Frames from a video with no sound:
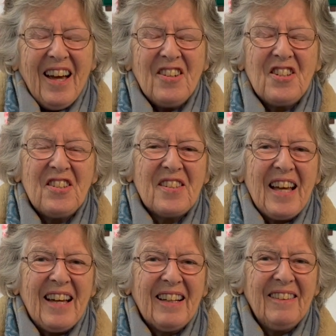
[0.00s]
And she
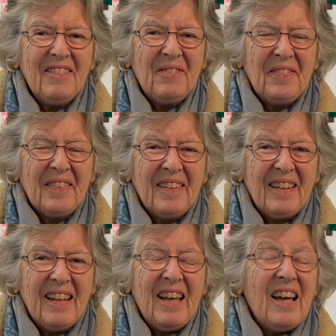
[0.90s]
sang,
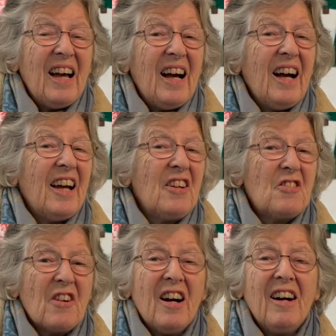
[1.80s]
"I'd
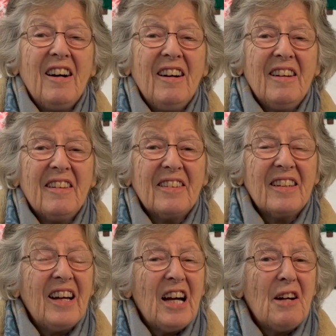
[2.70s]

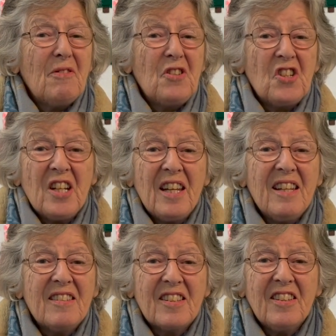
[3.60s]
rather have
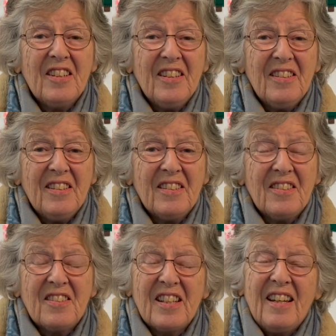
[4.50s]

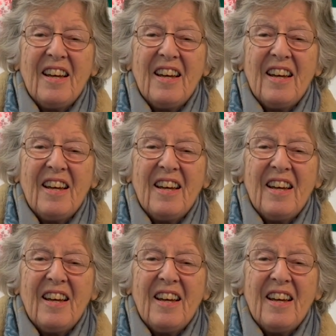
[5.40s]
Jesus